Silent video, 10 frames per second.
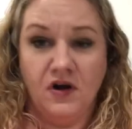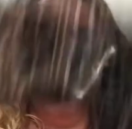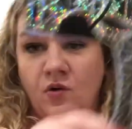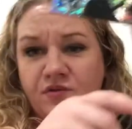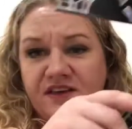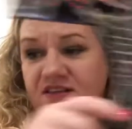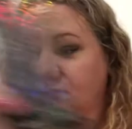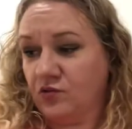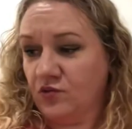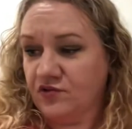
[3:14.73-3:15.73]
Oh, these
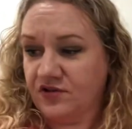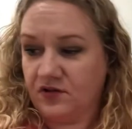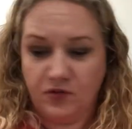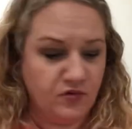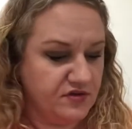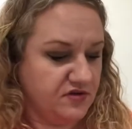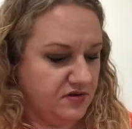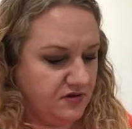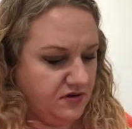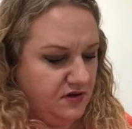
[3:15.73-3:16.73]
doors
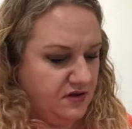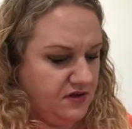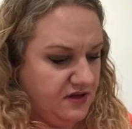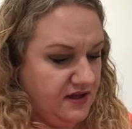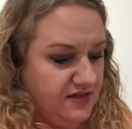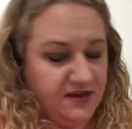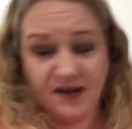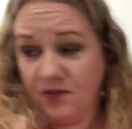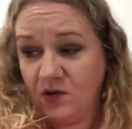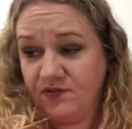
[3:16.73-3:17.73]
close. Have they
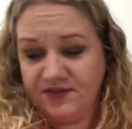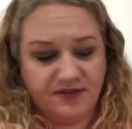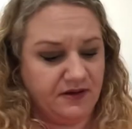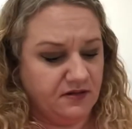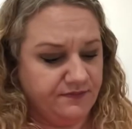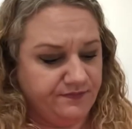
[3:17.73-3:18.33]
come off as well?